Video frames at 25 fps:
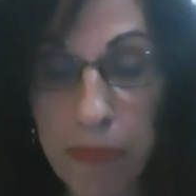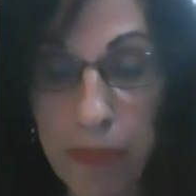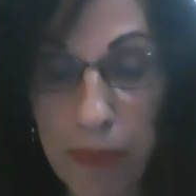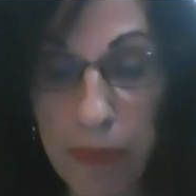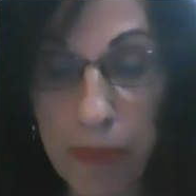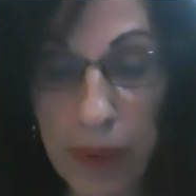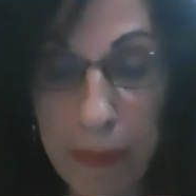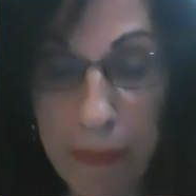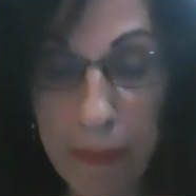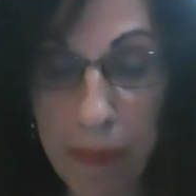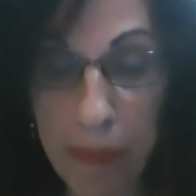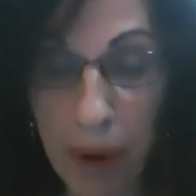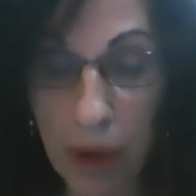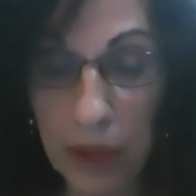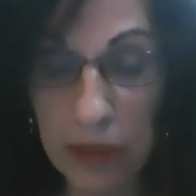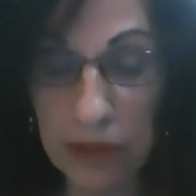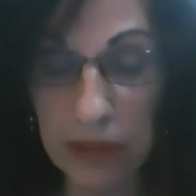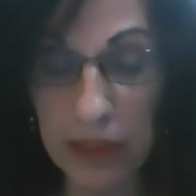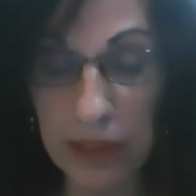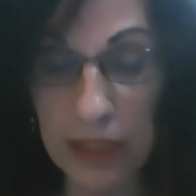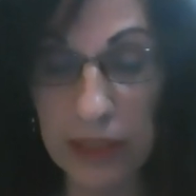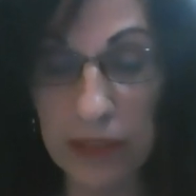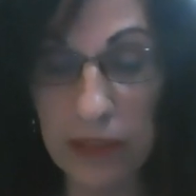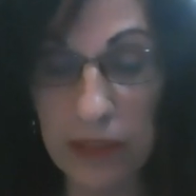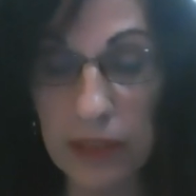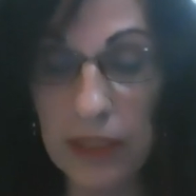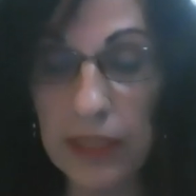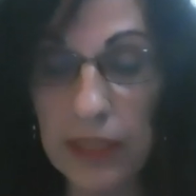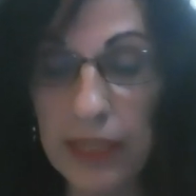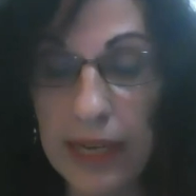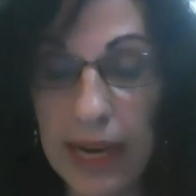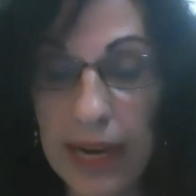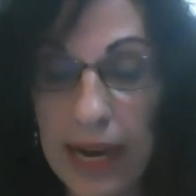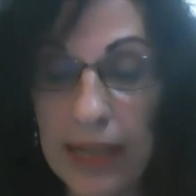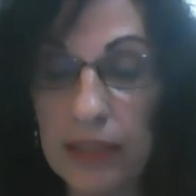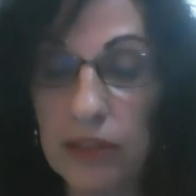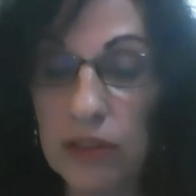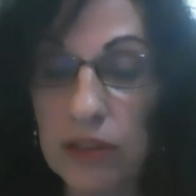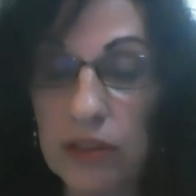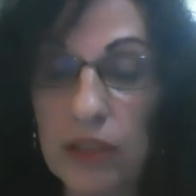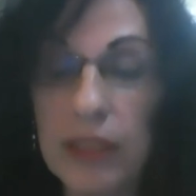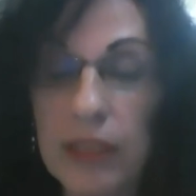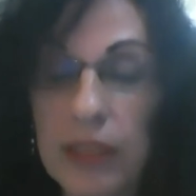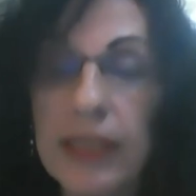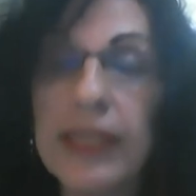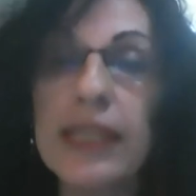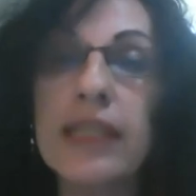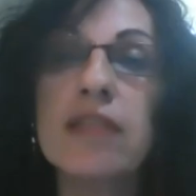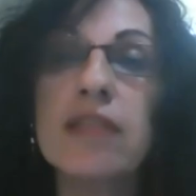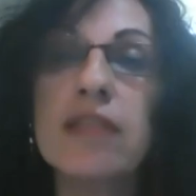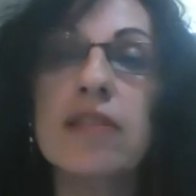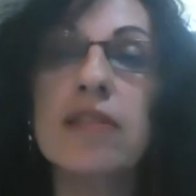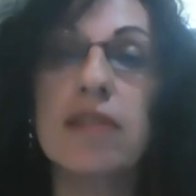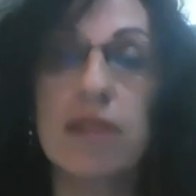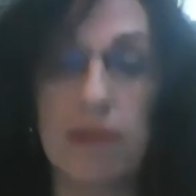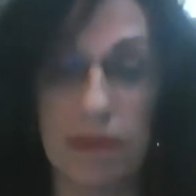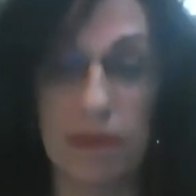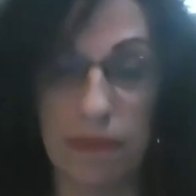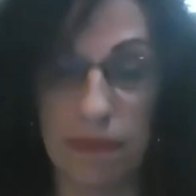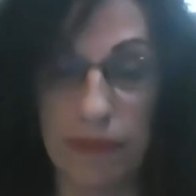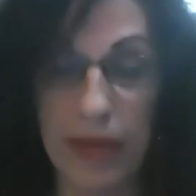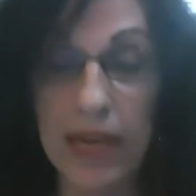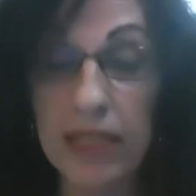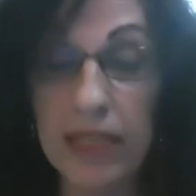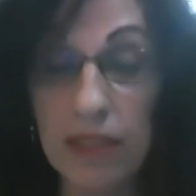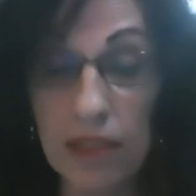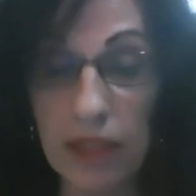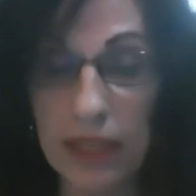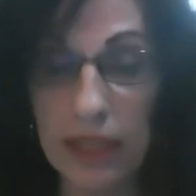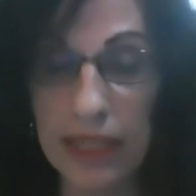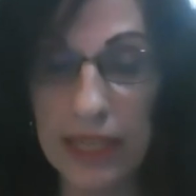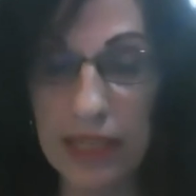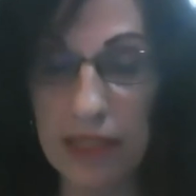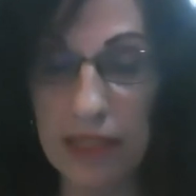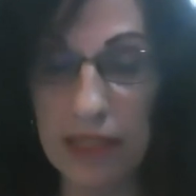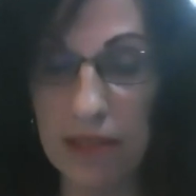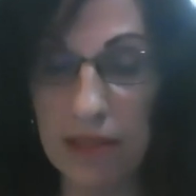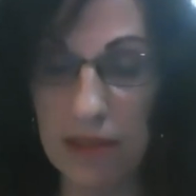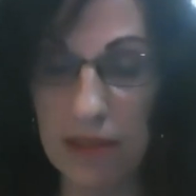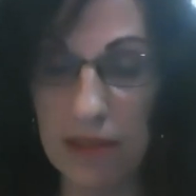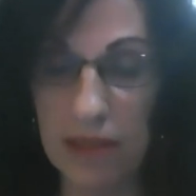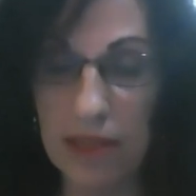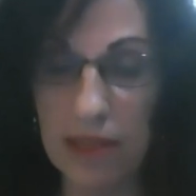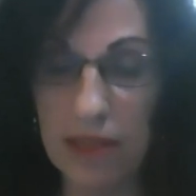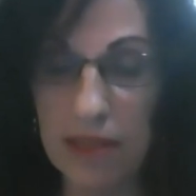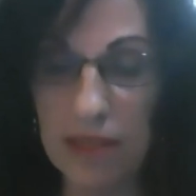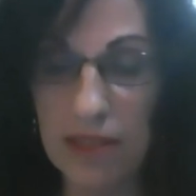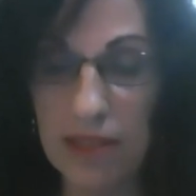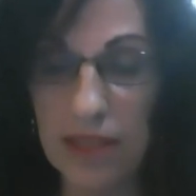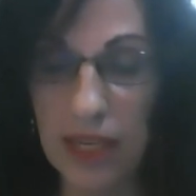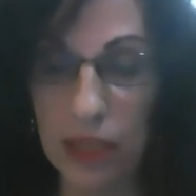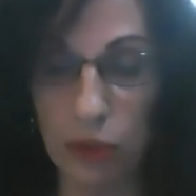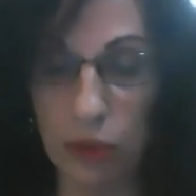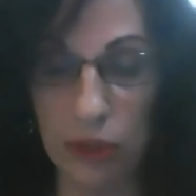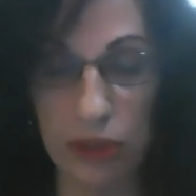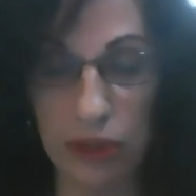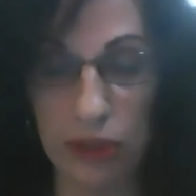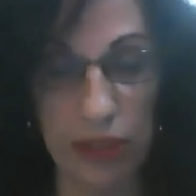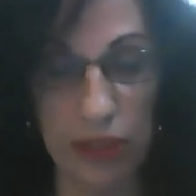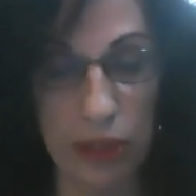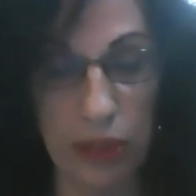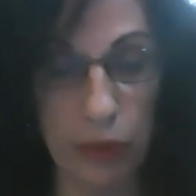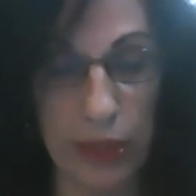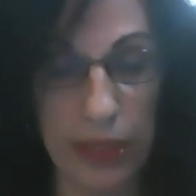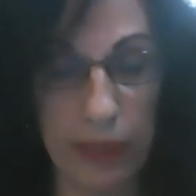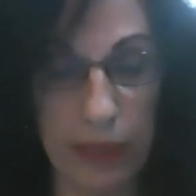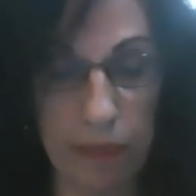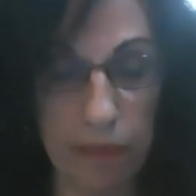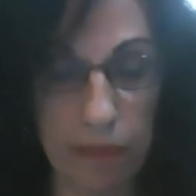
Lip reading: appointed as the League's secretary.